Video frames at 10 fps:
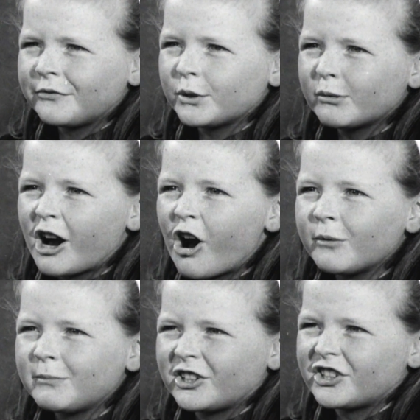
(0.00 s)
If you were a
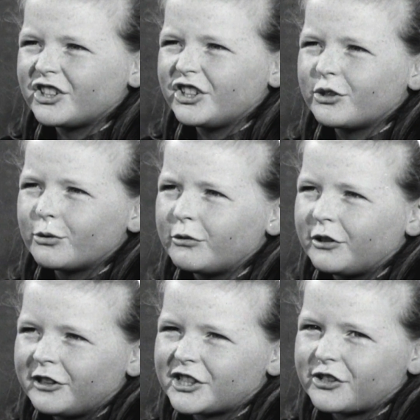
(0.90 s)
hard person, you'd go
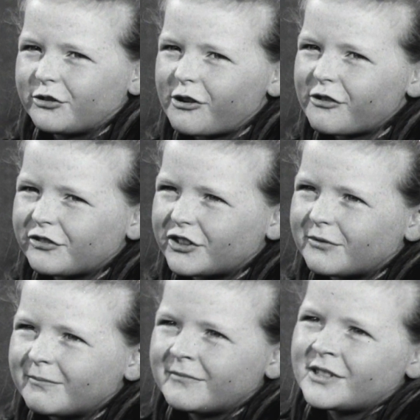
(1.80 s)
all soft.
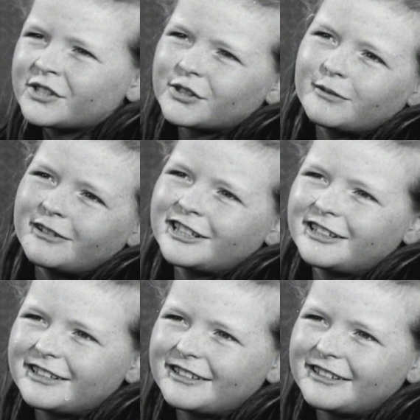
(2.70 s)
See, right?